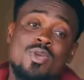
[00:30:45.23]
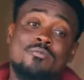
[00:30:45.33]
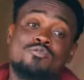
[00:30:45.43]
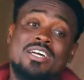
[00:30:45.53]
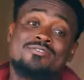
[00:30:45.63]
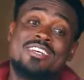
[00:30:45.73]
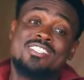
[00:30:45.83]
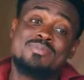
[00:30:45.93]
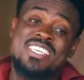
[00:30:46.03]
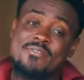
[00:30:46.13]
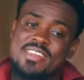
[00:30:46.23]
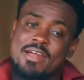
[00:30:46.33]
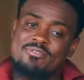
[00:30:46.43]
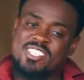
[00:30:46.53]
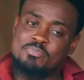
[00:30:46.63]
you have to address me. Give me
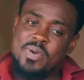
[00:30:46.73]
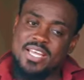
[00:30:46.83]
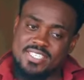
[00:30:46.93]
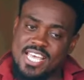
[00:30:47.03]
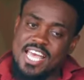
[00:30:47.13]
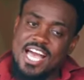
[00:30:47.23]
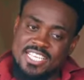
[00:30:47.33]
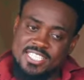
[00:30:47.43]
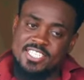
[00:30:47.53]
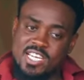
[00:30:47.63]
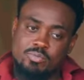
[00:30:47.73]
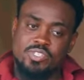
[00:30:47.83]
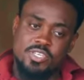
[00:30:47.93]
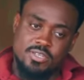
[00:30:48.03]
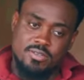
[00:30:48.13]
that respect as a
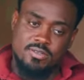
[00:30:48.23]
celebrity.